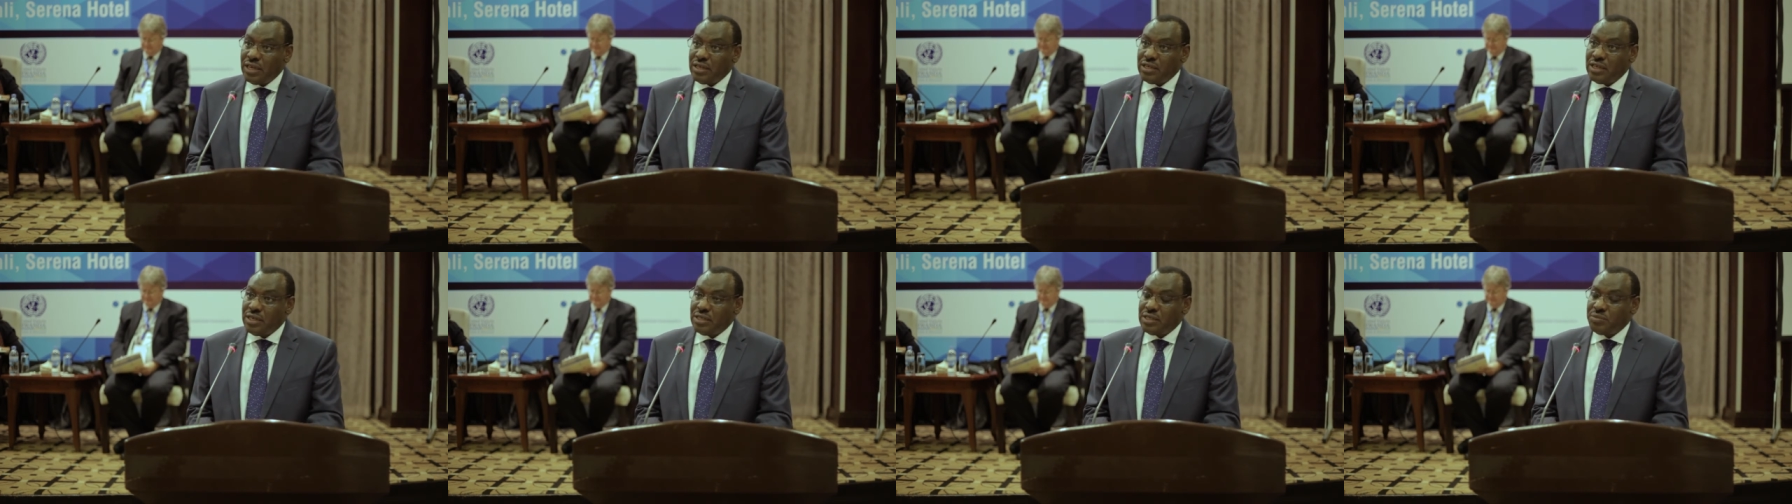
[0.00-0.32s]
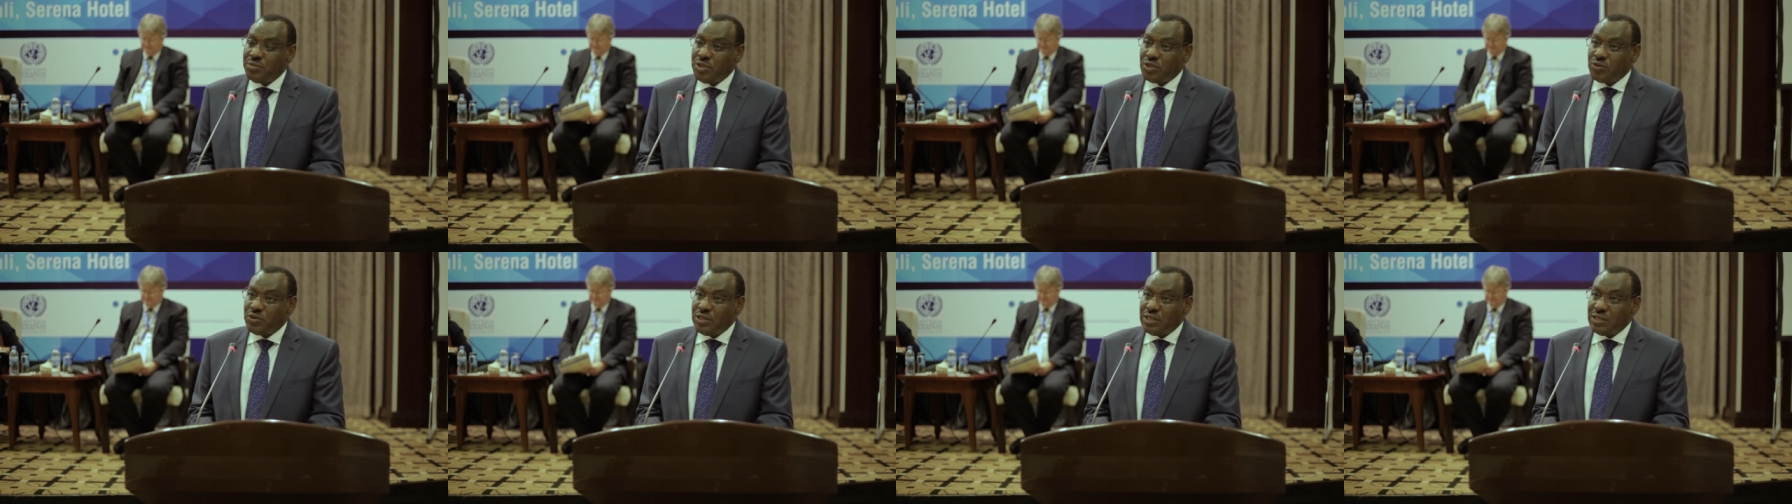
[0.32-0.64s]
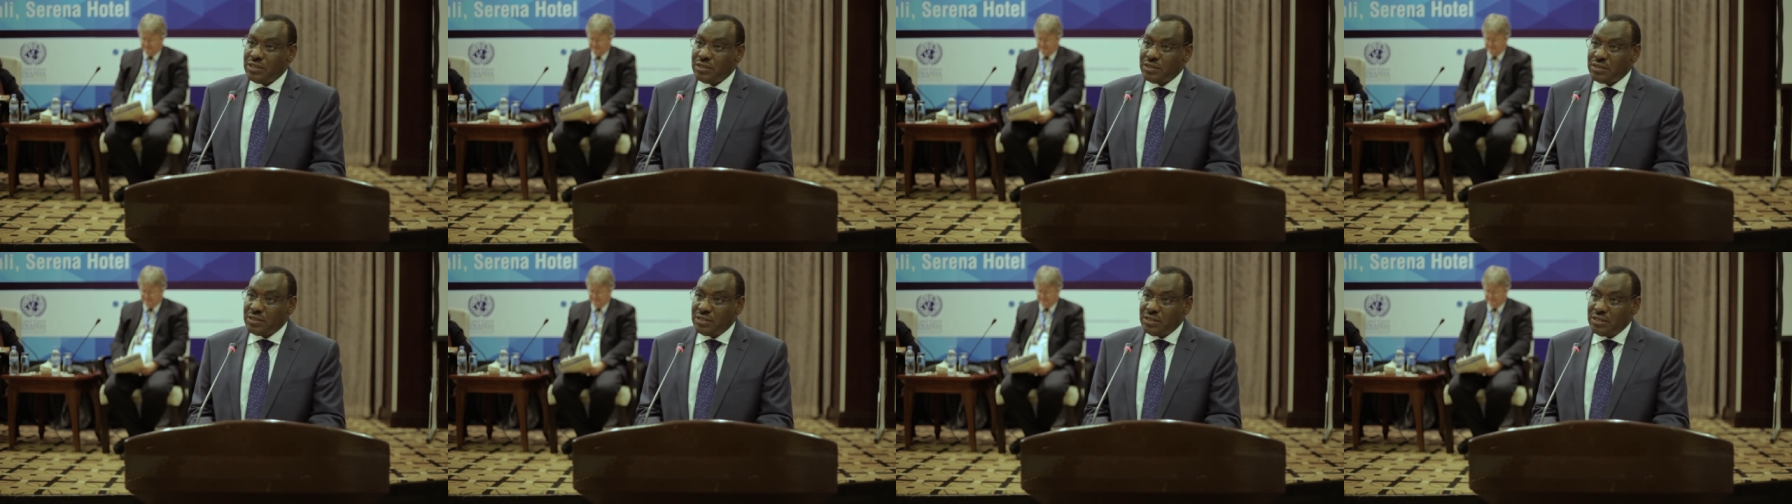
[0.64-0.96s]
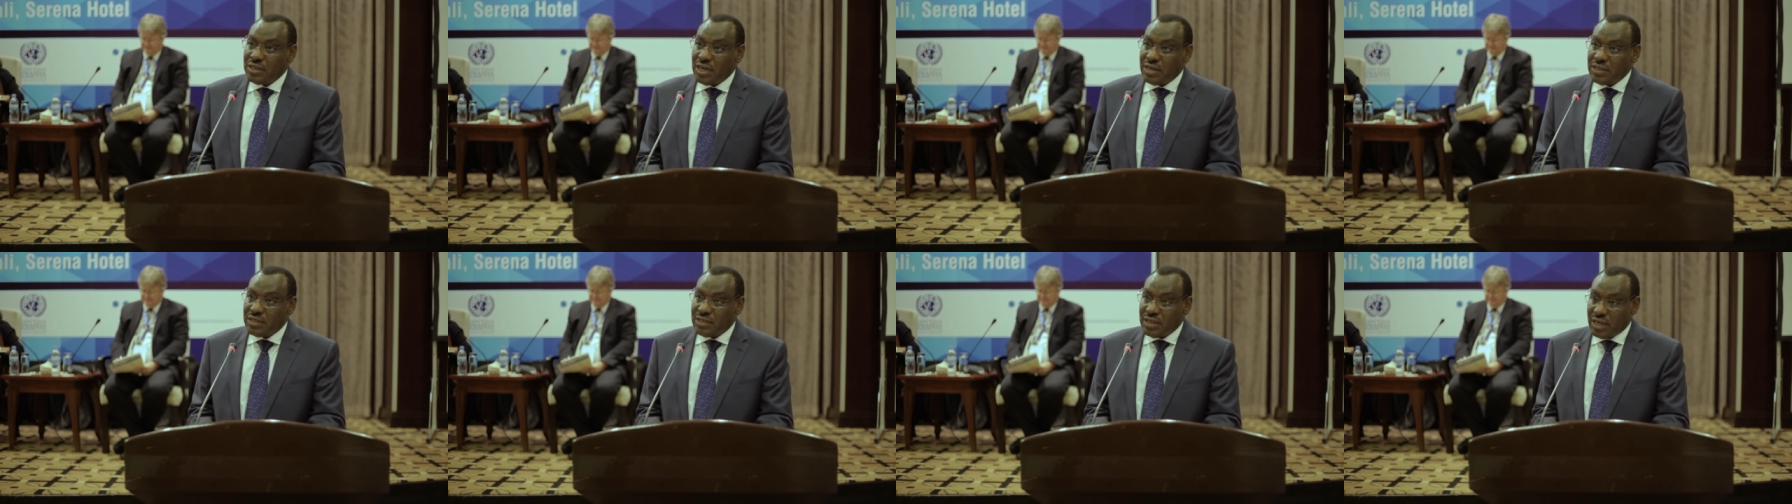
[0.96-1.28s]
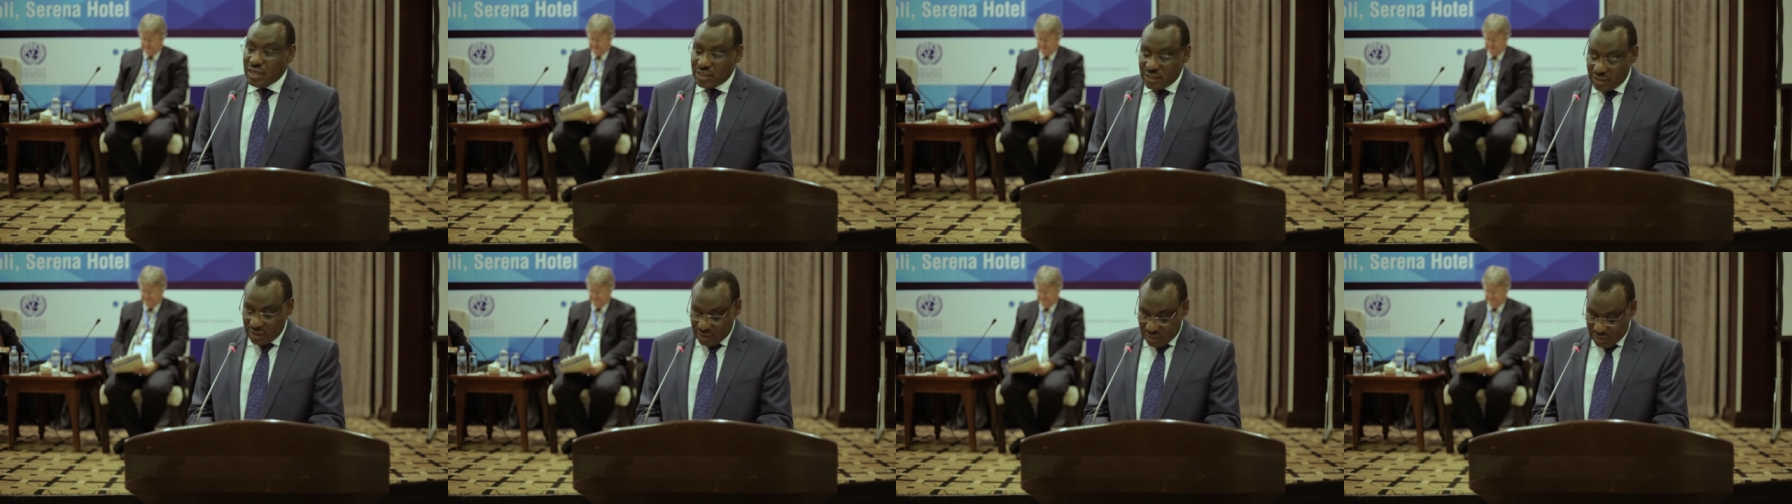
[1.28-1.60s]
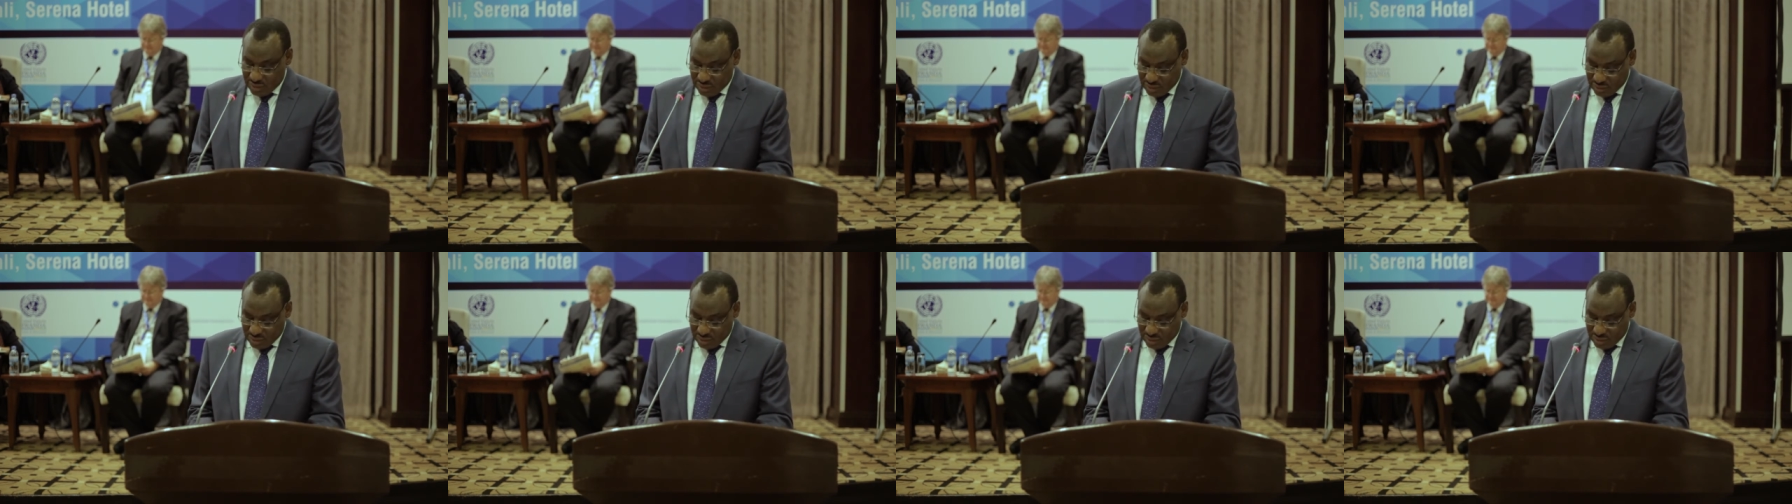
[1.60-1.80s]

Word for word: ages between 16 and 30.